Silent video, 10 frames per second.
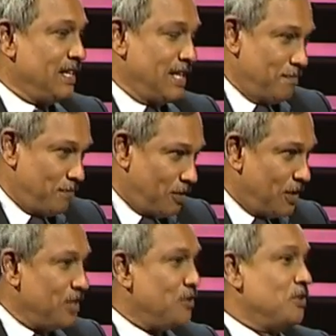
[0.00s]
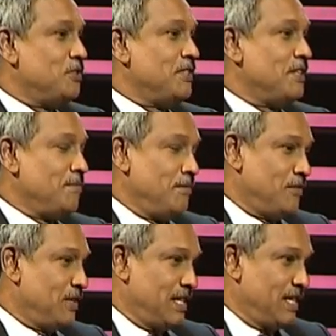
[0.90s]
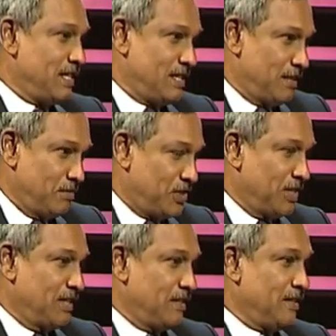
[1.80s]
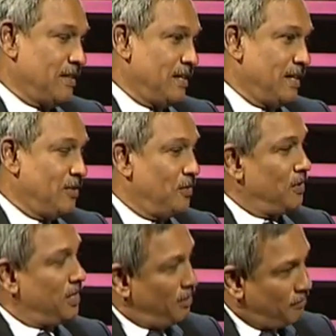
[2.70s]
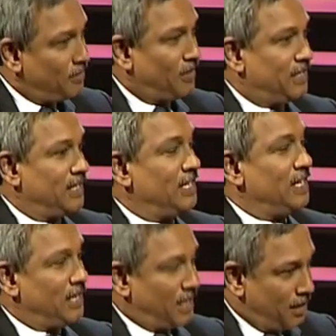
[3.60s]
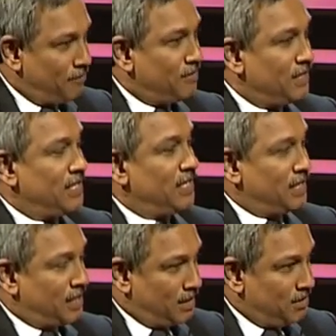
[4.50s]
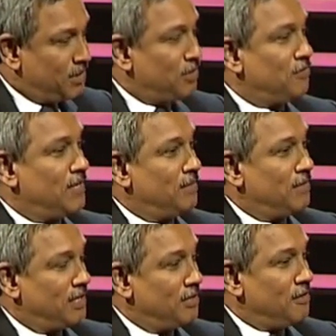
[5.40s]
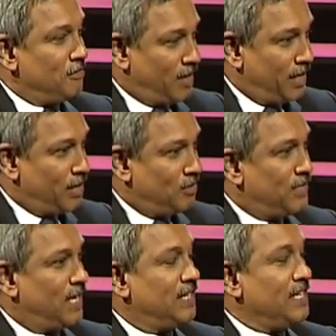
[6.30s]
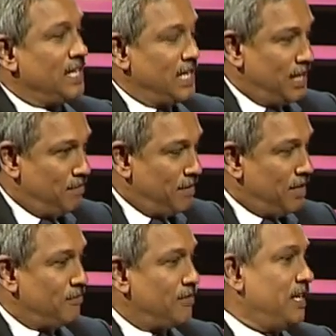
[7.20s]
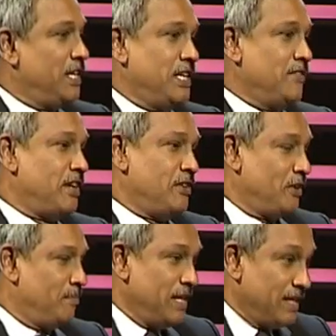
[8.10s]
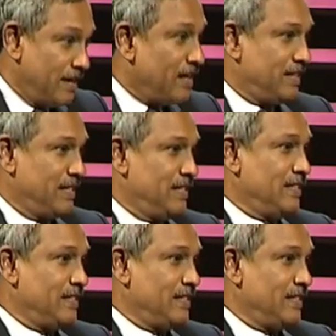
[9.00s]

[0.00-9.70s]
employee goes before the commissioner, or if not, if Commissioner of Labour find out that EPF and ETF had not been deducted,